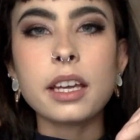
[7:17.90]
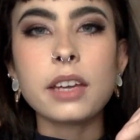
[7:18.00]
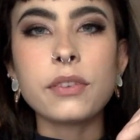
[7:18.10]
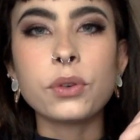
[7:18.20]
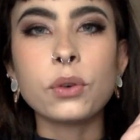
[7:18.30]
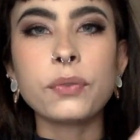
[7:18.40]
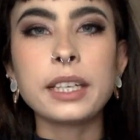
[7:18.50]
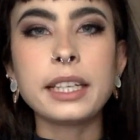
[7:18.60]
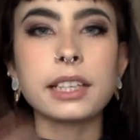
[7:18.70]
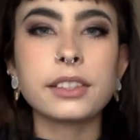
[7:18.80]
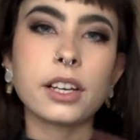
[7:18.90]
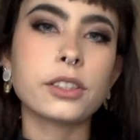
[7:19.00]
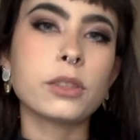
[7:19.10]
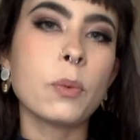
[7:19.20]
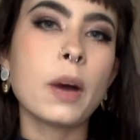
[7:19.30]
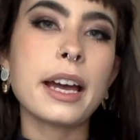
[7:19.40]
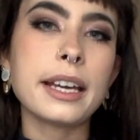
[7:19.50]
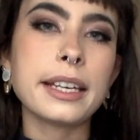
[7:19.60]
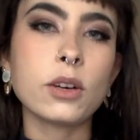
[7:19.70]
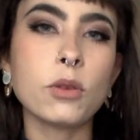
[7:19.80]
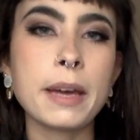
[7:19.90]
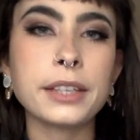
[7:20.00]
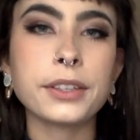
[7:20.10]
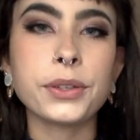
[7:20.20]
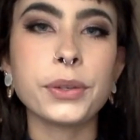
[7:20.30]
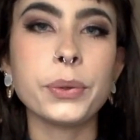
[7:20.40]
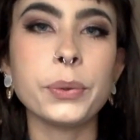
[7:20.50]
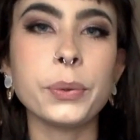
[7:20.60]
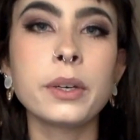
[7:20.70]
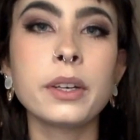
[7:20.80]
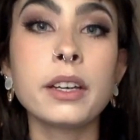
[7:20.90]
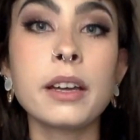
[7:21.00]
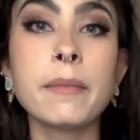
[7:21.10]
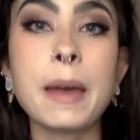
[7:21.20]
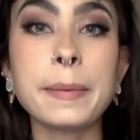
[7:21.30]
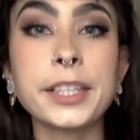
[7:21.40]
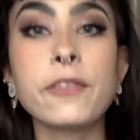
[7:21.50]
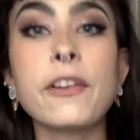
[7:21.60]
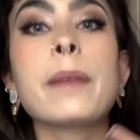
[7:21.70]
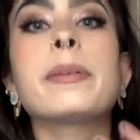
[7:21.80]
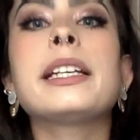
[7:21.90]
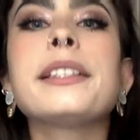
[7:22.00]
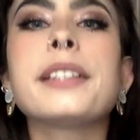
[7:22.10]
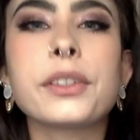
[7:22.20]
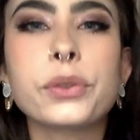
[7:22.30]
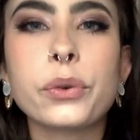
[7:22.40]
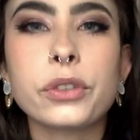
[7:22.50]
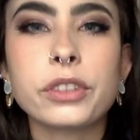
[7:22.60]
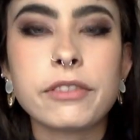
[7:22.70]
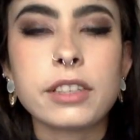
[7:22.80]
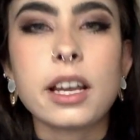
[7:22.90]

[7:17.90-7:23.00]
if you're feeling a certain way, it will make you maybe develop an eating disorder even.